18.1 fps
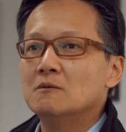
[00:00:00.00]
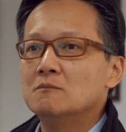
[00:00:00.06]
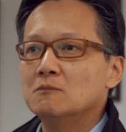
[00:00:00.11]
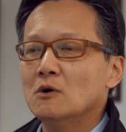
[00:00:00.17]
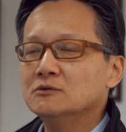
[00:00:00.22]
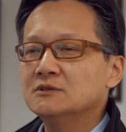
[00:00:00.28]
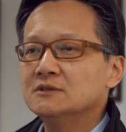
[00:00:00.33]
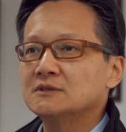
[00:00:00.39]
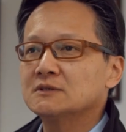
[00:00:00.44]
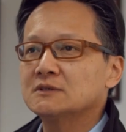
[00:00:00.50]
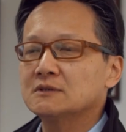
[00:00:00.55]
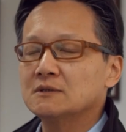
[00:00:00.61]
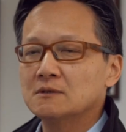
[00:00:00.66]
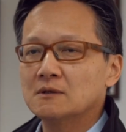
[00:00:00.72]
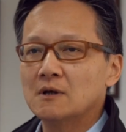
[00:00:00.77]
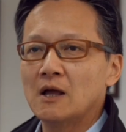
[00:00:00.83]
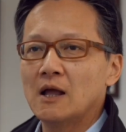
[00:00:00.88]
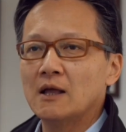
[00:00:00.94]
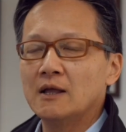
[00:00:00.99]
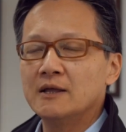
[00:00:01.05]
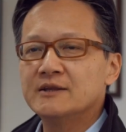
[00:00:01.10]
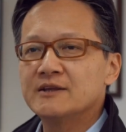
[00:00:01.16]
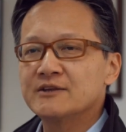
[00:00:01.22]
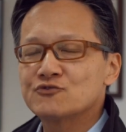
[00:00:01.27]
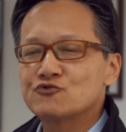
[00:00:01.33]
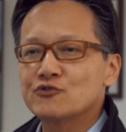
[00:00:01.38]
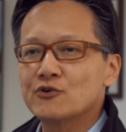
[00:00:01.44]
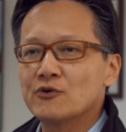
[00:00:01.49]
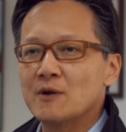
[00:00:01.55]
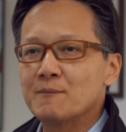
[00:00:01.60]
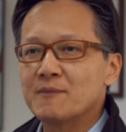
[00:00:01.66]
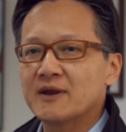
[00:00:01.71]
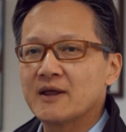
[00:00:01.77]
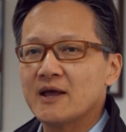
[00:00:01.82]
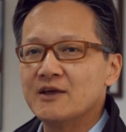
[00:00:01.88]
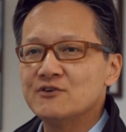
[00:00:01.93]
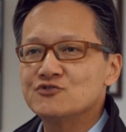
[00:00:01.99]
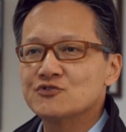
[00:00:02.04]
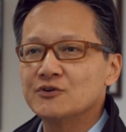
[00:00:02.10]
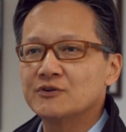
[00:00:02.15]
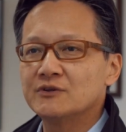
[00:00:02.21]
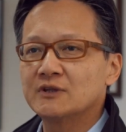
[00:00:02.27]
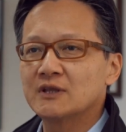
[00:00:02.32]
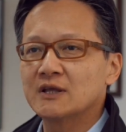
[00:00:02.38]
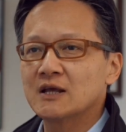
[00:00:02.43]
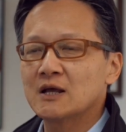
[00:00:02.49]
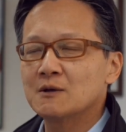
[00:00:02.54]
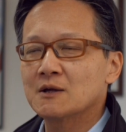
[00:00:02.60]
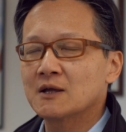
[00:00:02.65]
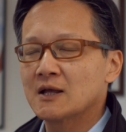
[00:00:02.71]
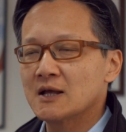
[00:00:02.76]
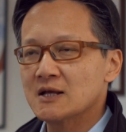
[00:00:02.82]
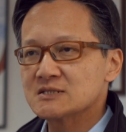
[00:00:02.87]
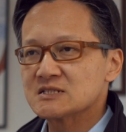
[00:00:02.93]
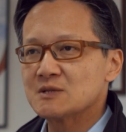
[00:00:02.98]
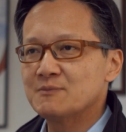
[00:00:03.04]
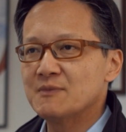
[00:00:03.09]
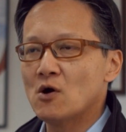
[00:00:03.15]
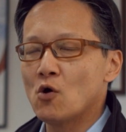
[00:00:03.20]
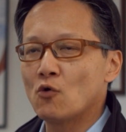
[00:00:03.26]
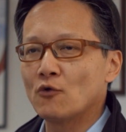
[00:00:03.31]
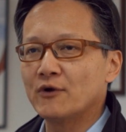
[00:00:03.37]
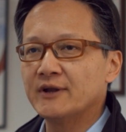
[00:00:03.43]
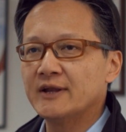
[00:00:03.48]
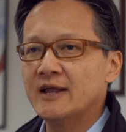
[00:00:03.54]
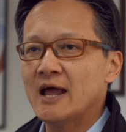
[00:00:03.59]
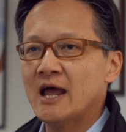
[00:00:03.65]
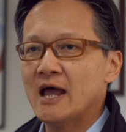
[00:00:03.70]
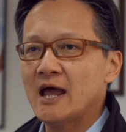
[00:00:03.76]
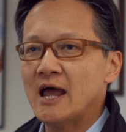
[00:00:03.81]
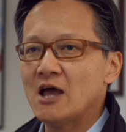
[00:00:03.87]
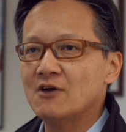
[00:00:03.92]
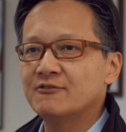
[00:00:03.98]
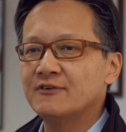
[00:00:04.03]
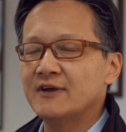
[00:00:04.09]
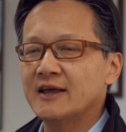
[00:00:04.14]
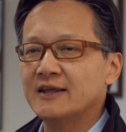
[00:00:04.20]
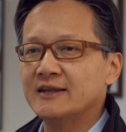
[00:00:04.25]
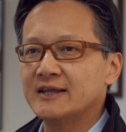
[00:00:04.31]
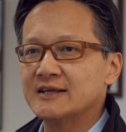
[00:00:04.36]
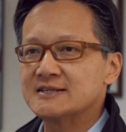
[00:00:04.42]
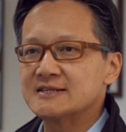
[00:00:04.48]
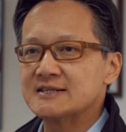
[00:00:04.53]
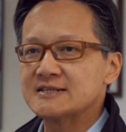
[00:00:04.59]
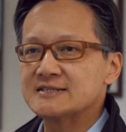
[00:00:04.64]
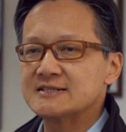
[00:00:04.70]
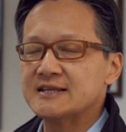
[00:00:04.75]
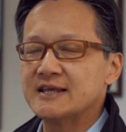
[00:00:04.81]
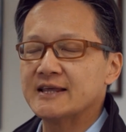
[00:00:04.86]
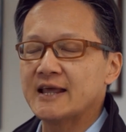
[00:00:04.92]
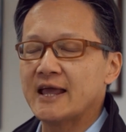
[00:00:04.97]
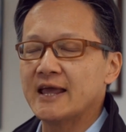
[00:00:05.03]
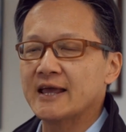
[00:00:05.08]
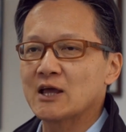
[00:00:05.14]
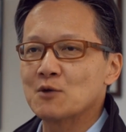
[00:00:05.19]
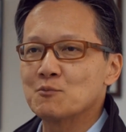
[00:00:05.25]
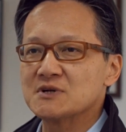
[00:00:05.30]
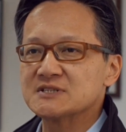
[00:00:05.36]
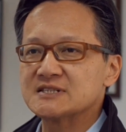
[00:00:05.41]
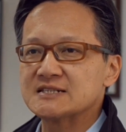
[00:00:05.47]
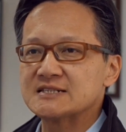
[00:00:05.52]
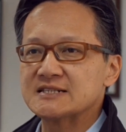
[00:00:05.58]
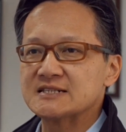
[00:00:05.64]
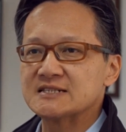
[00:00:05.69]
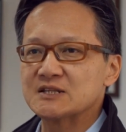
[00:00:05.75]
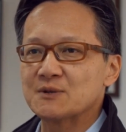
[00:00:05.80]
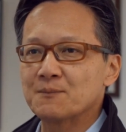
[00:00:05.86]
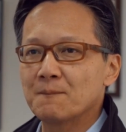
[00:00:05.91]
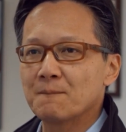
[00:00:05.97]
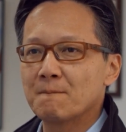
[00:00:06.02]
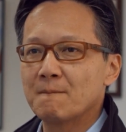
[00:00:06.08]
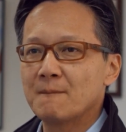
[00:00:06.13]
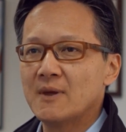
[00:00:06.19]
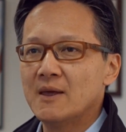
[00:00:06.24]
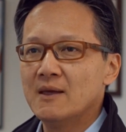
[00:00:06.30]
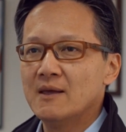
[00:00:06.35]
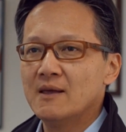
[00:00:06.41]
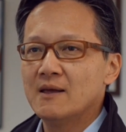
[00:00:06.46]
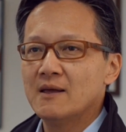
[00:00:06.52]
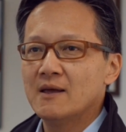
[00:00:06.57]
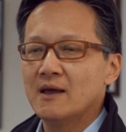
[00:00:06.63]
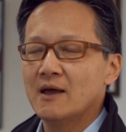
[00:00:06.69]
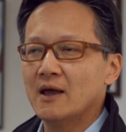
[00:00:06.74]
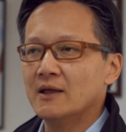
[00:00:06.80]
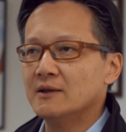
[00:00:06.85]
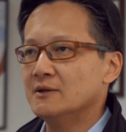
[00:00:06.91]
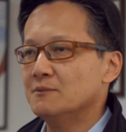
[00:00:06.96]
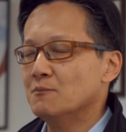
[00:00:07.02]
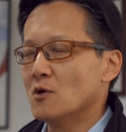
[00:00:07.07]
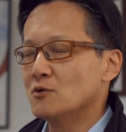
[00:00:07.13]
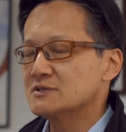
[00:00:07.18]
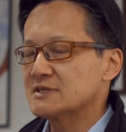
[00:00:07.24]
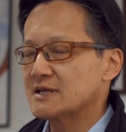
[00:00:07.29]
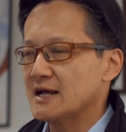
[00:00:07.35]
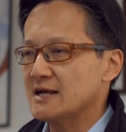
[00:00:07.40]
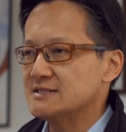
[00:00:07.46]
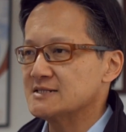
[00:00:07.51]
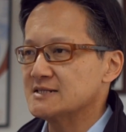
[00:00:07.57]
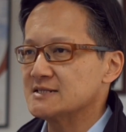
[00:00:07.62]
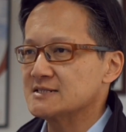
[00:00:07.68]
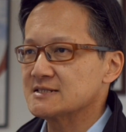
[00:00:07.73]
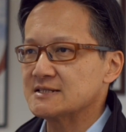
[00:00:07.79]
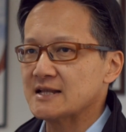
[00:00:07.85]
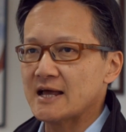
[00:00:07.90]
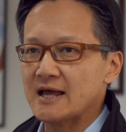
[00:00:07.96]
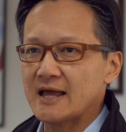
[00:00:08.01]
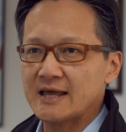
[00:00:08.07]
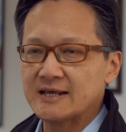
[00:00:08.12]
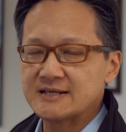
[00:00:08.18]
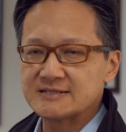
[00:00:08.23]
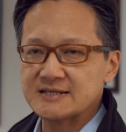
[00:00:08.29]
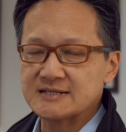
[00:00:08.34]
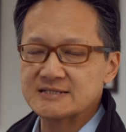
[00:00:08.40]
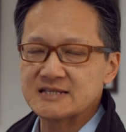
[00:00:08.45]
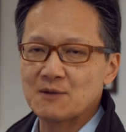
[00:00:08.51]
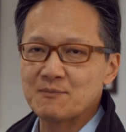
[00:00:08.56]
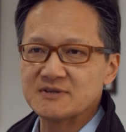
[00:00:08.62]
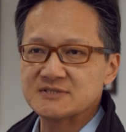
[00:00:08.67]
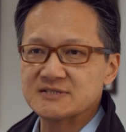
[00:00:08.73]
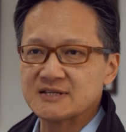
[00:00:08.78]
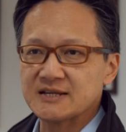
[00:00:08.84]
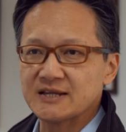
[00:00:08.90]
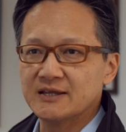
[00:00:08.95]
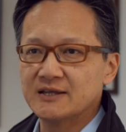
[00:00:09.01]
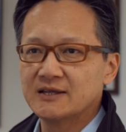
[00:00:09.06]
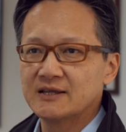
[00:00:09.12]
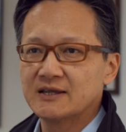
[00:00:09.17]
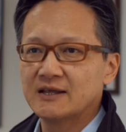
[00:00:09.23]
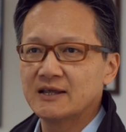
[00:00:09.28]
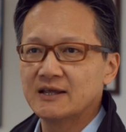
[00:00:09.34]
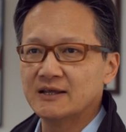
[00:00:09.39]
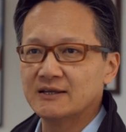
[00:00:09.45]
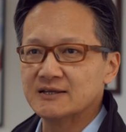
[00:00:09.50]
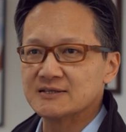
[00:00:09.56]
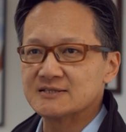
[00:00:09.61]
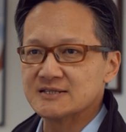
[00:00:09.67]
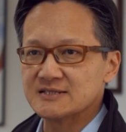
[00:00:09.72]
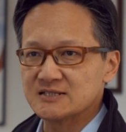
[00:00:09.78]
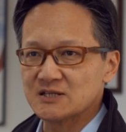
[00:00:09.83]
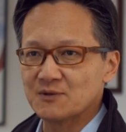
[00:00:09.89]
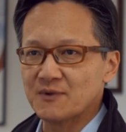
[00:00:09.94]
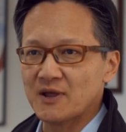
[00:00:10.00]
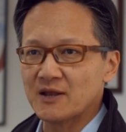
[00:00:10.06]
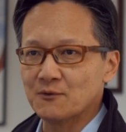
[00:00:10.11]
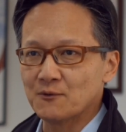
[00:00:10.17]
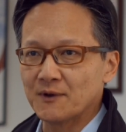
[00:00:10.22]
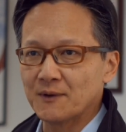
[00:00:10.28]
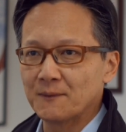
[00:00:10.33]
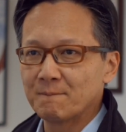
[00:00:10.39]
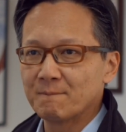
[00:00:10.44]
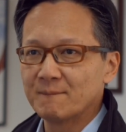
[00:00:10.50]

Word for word: Most industrial application, the customer already have an existing air compressor system. And in most cases, there are excess capacity in the system anyway,